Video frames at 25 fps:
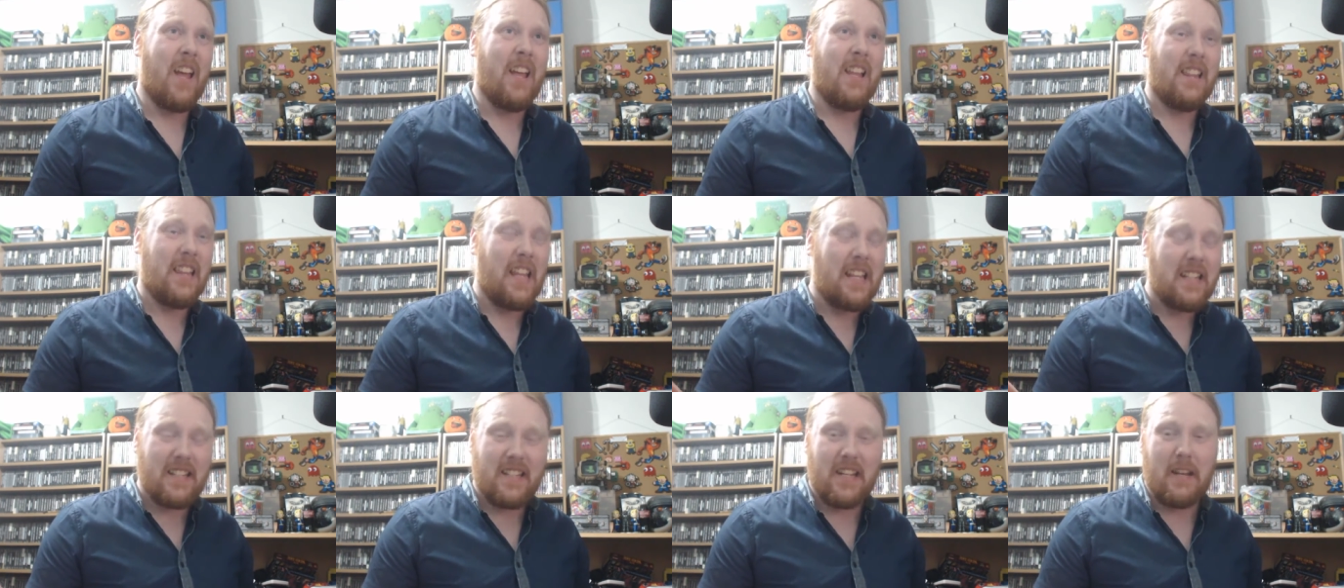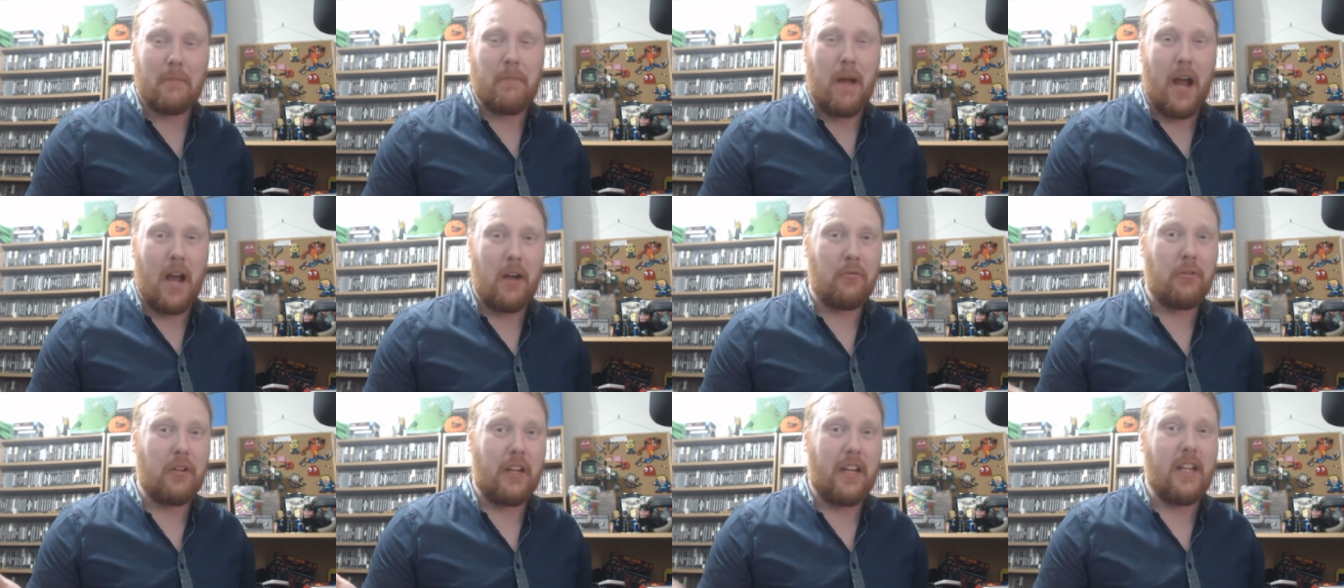Less than
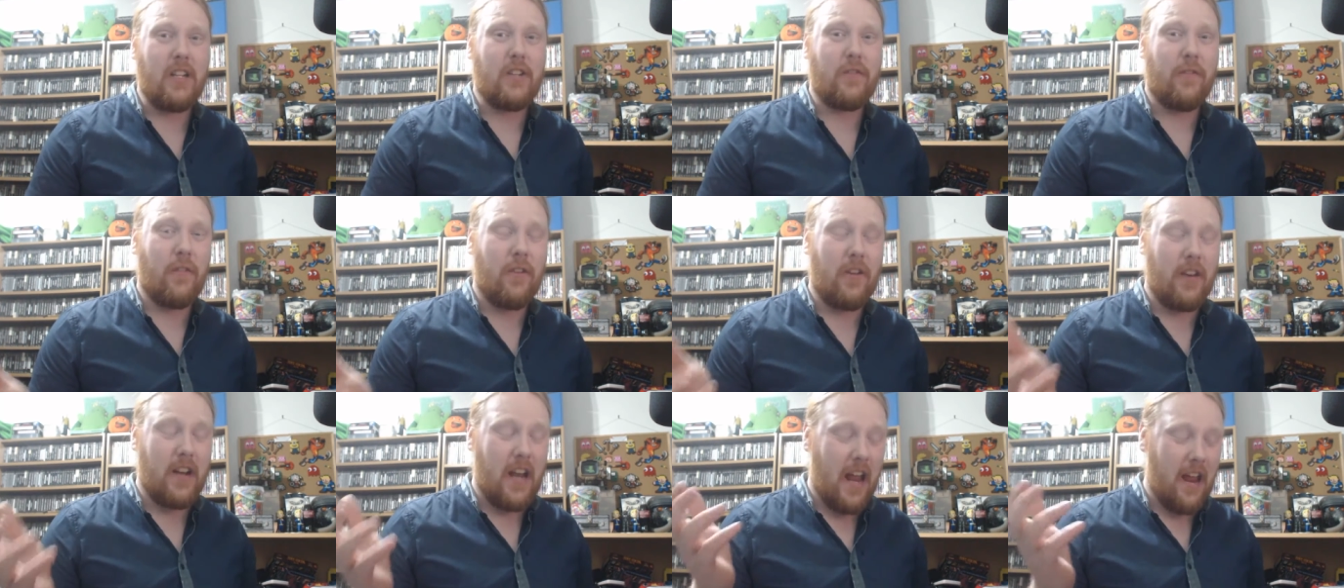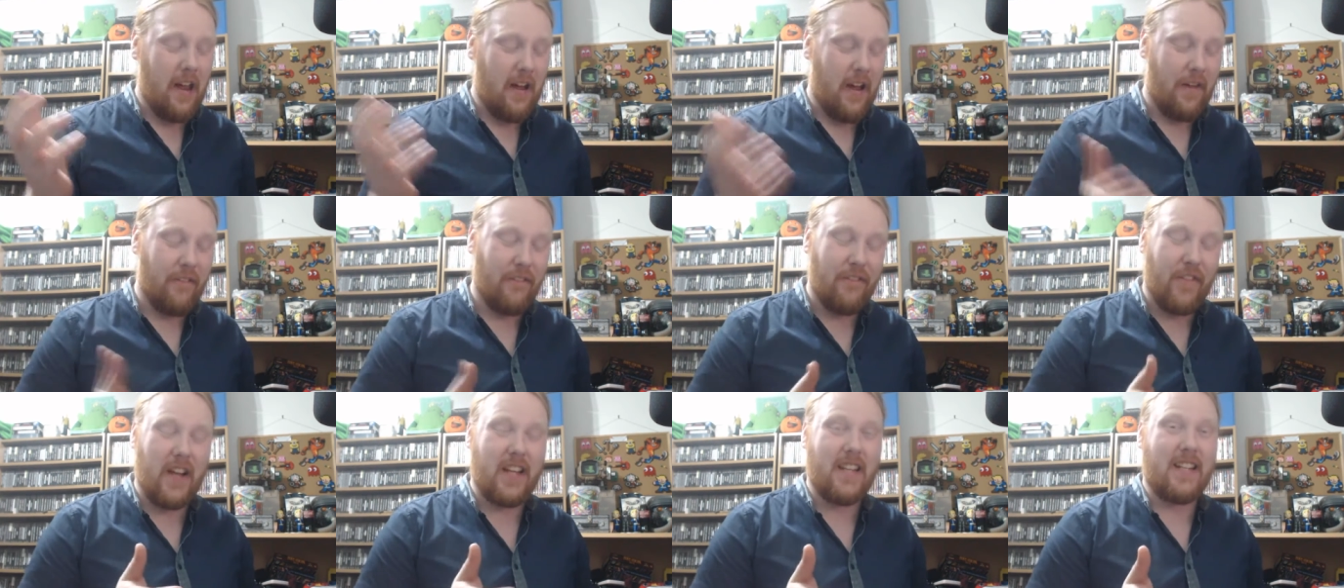£1 each for a
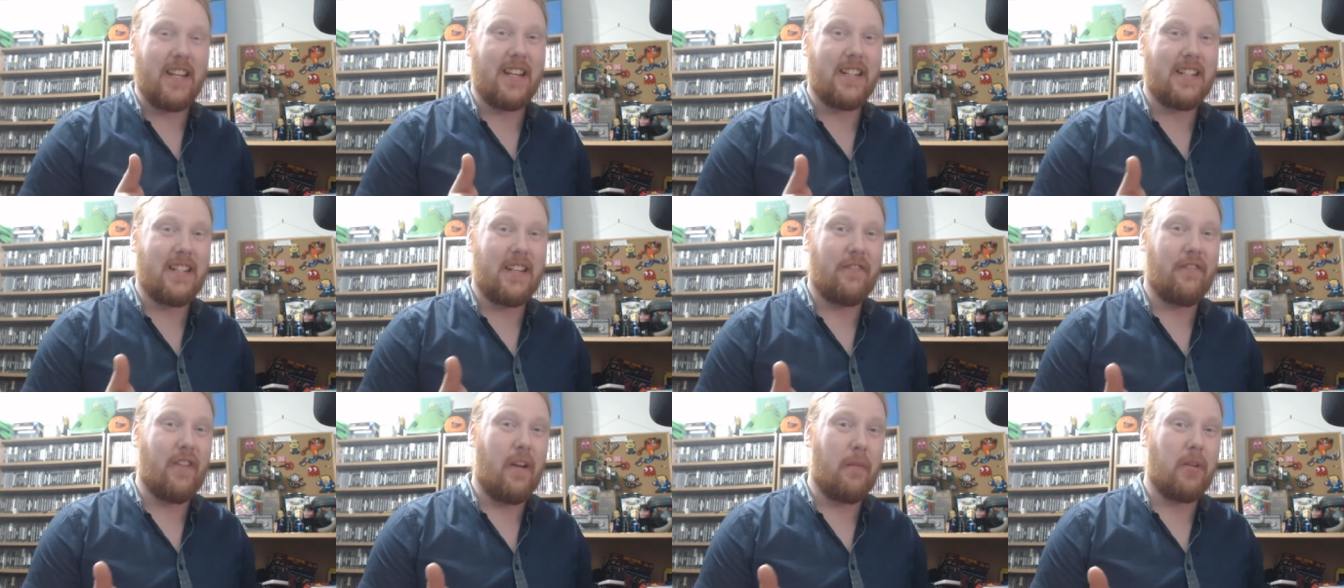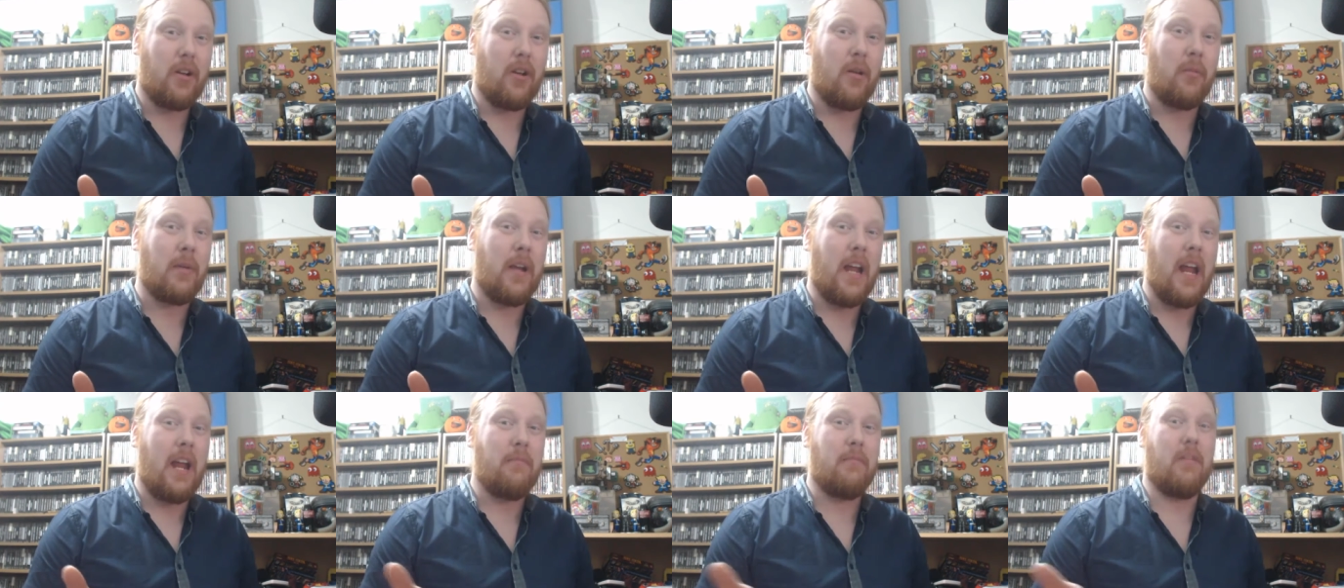fantastic Famicom
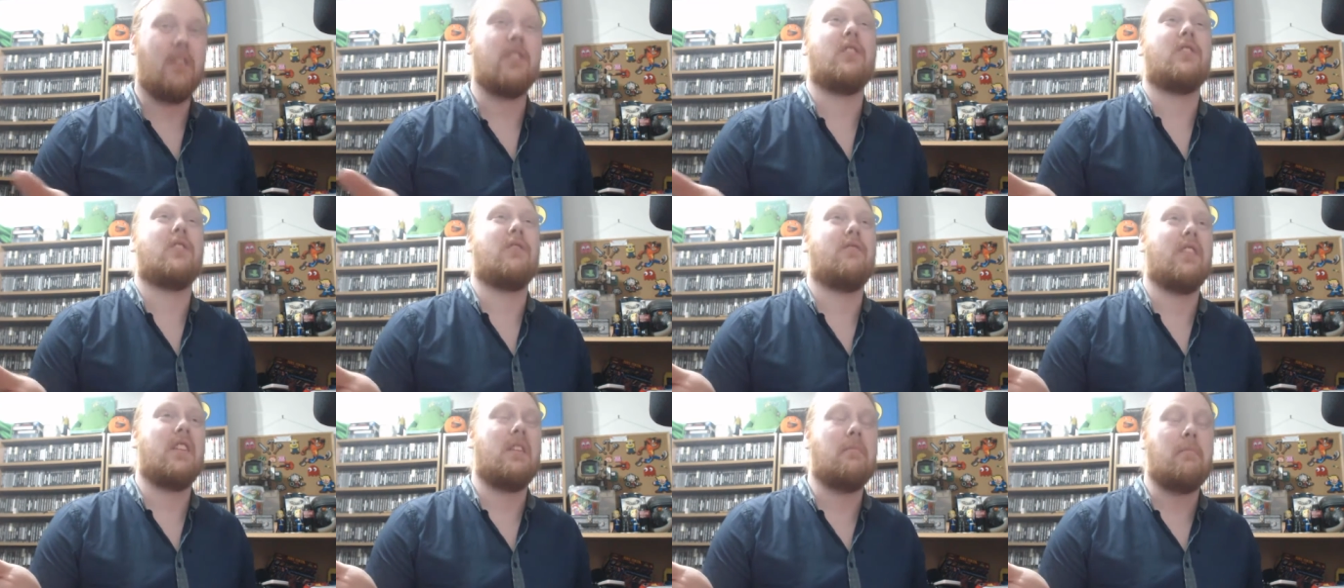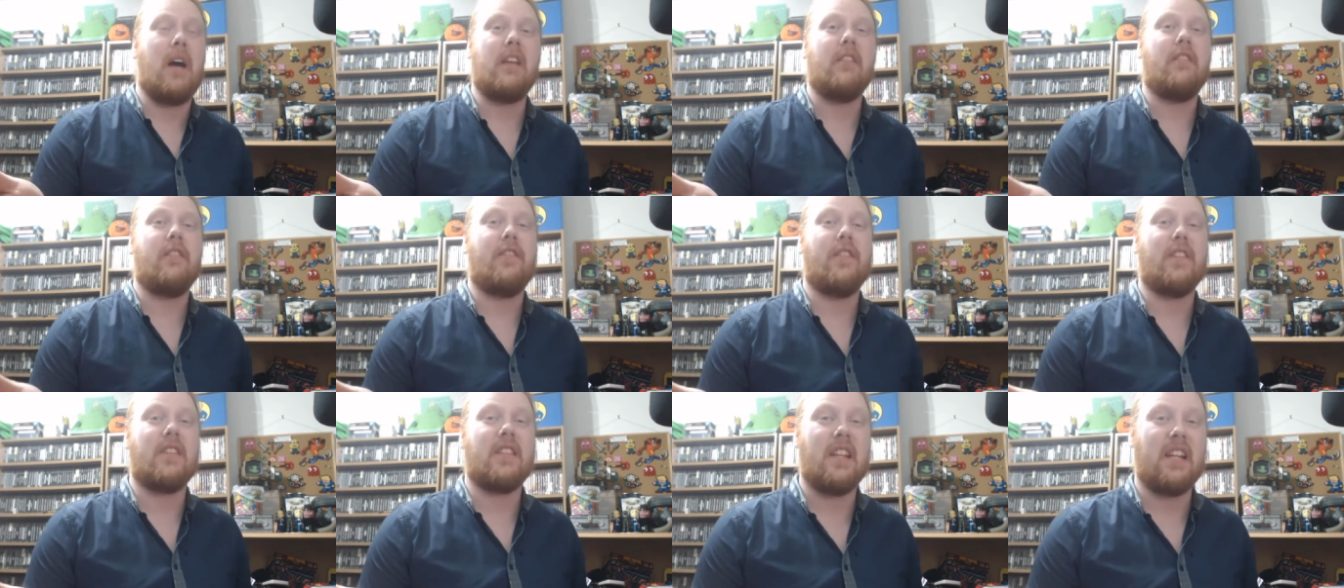game that doesn't really matter
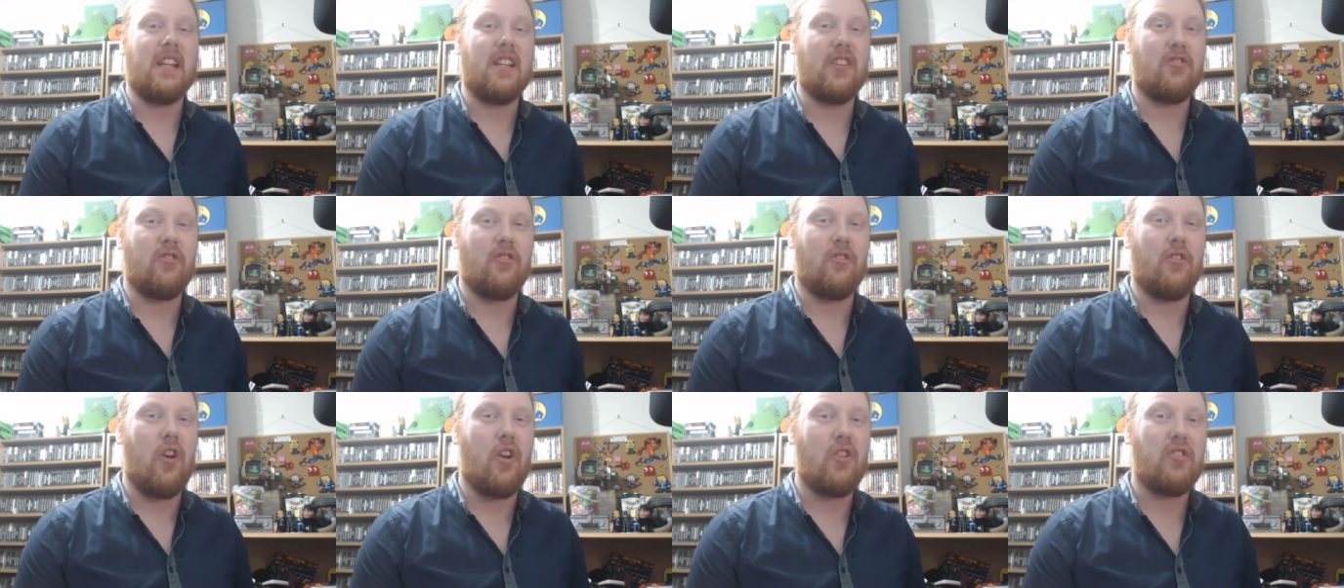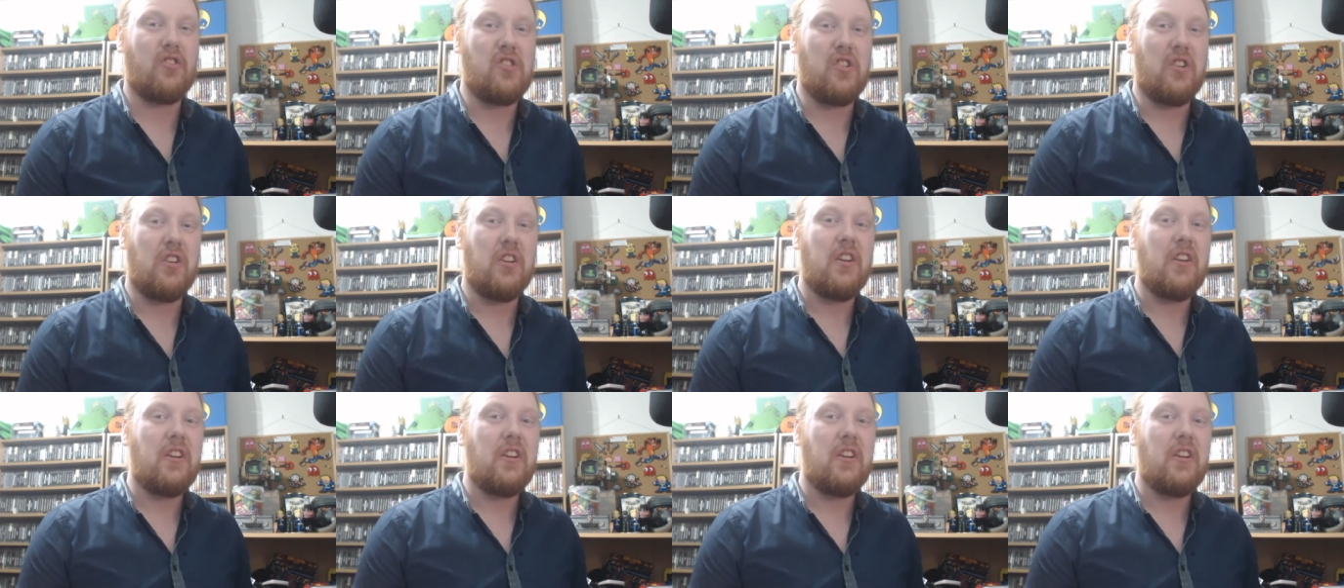if it's English or not.